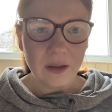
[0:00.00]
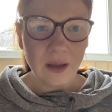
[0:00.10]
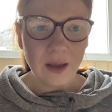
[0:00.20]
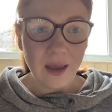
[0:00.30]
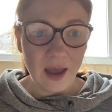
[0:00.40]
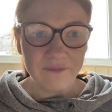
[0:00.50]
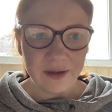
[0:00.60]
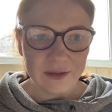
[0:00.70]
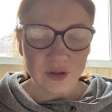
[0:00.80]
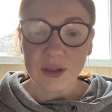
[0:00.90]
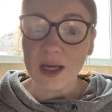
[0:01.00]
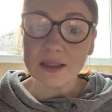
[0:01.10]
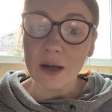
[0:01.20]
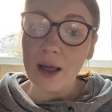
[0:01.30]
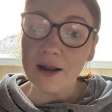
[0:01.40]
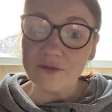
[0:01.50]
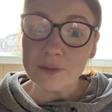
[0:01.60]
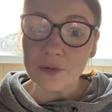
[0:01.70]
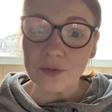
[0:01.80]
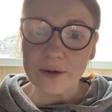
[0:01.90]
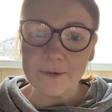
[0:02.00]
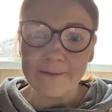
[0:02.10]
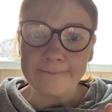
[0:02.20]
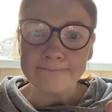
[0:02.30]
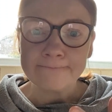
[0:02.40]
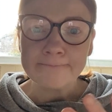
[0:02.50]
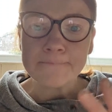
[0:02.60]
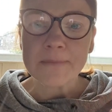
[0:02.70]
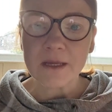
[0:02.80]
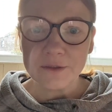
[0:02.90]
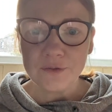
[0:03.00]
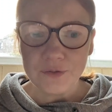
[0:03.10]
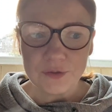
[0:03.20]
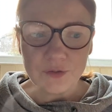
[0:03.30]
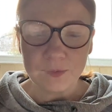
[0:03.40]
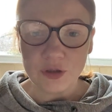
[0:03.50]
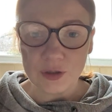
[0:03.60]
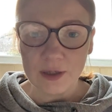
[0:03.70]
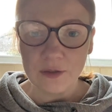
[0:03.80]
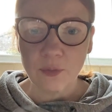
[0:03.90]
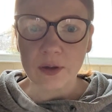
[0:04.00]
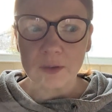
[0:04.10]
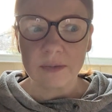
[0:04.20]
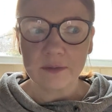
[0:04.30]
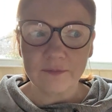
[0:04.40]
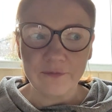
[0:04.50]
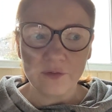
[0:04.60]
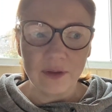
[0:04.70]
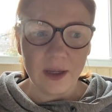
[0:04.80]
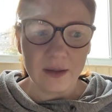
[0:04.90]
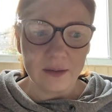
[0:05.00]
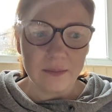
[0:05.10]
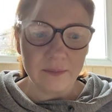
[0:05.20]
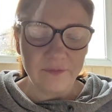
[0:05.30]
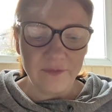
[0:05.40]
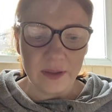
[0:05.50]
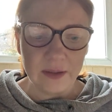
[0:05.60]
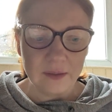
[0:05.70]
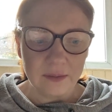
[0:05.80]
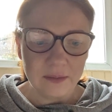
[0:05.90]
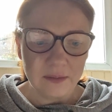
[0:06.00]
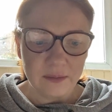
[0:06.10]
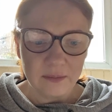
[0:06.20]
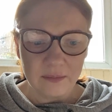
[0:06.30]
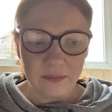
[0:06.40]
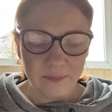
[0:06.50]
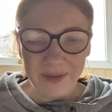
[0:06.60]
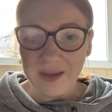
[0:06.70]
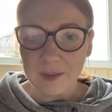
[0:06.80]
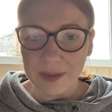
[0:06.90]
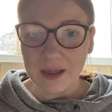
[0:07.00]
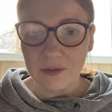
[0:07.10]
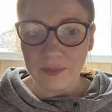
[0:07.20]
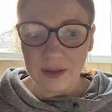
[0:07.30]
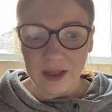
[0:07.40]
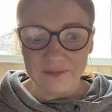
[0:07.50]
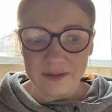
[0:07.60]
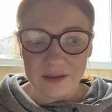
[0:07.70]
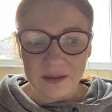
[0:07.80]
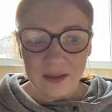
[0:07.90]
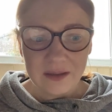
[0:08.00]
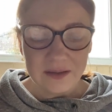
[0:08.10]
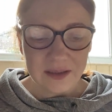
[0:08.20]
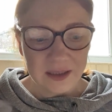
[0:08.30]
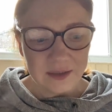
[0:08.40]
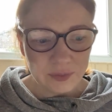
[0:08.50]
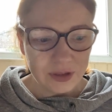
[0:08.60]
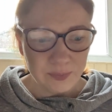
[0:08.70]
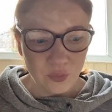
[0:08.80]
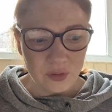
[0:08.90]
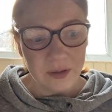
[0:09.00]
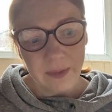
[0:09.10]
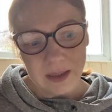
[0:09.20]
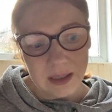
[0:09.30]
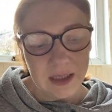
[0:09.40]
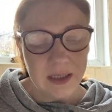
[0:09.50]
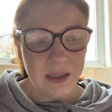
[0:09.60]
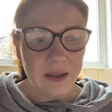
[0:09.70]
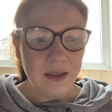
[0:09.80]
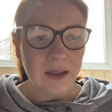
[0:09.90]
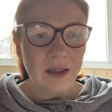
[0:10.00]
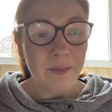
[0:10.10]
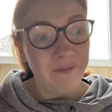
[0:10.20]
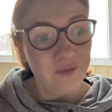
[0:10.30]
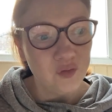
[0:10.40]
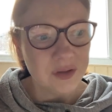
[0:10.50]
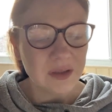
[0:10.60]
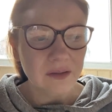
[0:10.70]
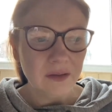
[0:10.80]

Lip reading: I have exercise. And after my run, I did do some strength work for that, my funny pain I'm getting on my left side, which is bothering my knee and my foot.